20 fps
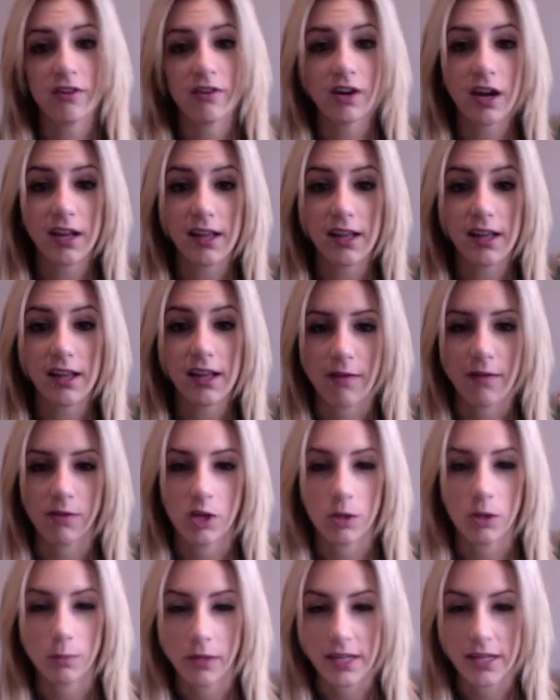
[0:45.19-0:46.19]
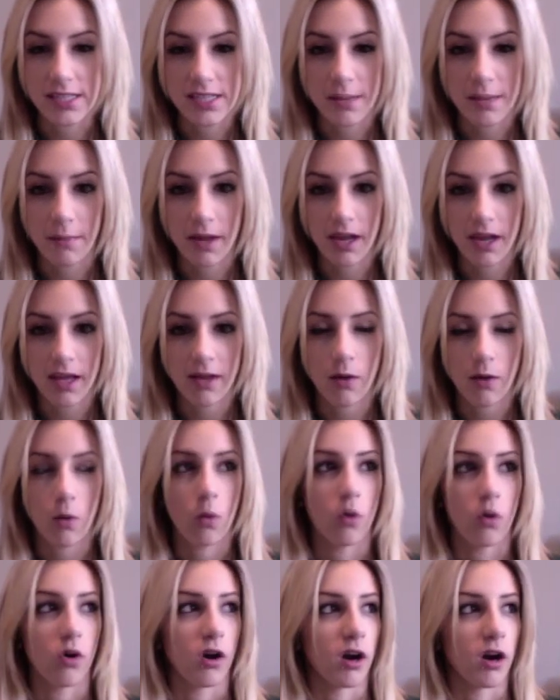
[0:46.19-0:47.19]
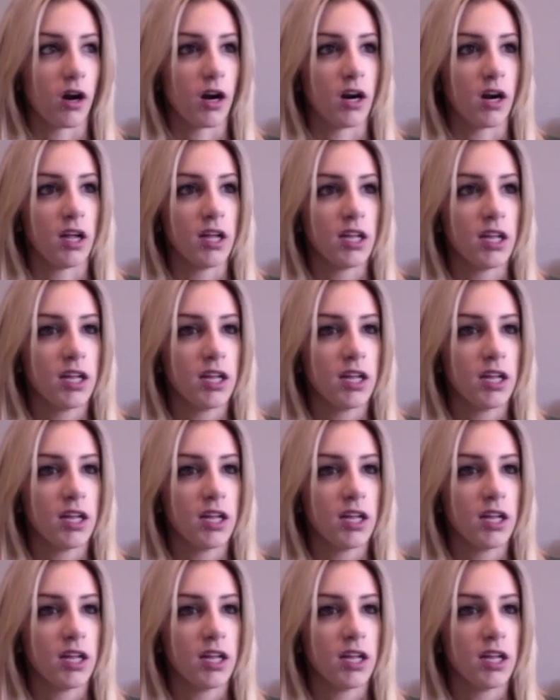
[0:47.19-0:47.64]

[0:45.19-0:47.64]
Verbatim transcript: I like have to go meet somebody or